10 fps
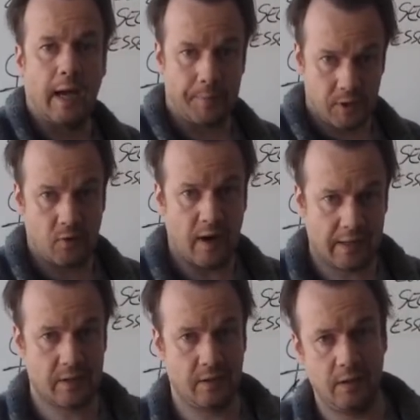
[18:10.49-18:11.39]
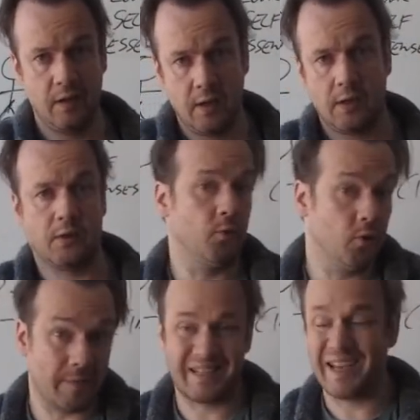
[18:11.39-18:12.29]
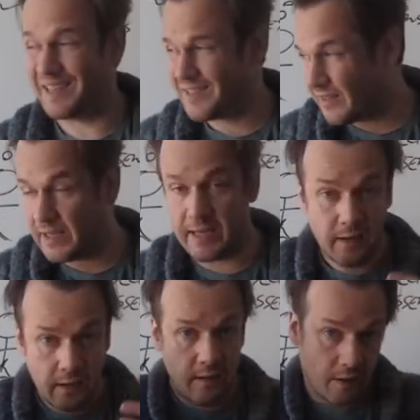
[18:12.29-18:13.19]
abstraction through potentially,